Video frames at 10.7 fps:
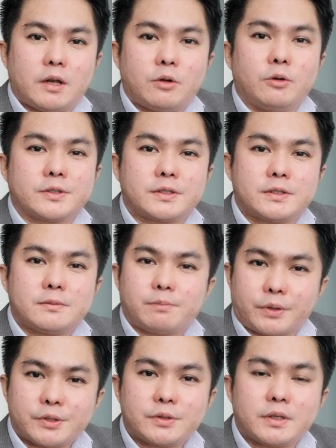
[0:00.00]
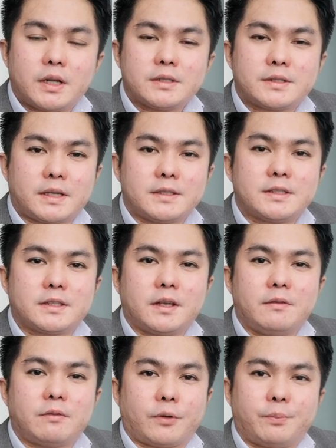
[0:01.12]
whose personal,
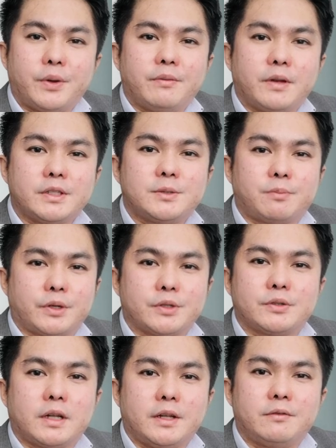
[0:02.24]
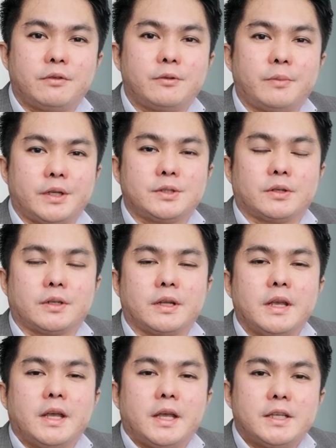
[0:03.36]
sensitive, or privileged personal information
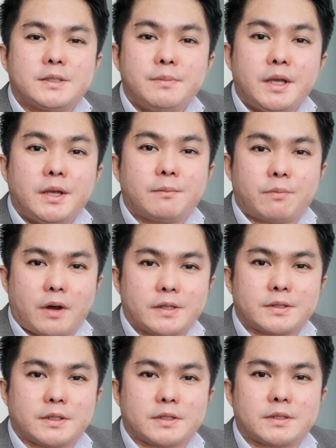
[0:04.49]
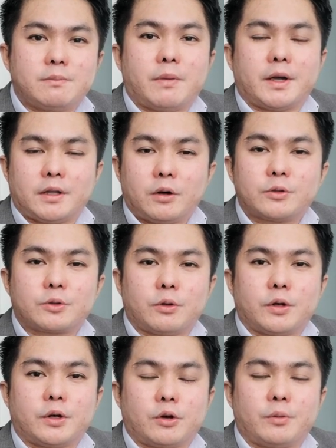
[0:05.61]
is being processed by the
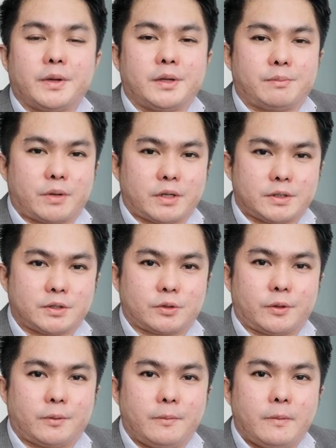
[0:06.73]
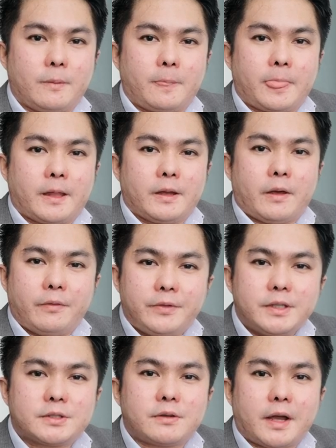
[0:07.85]
controller or by the processor.
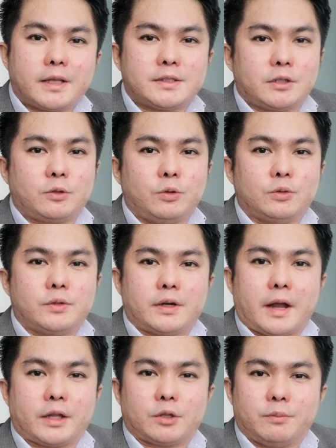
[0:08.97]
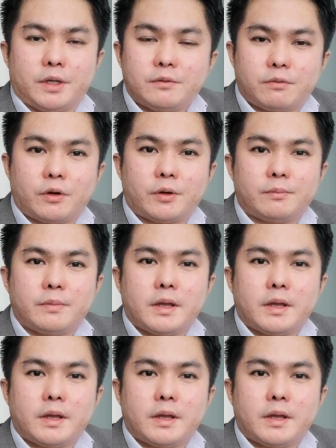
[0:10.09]
These rights include the right to be informed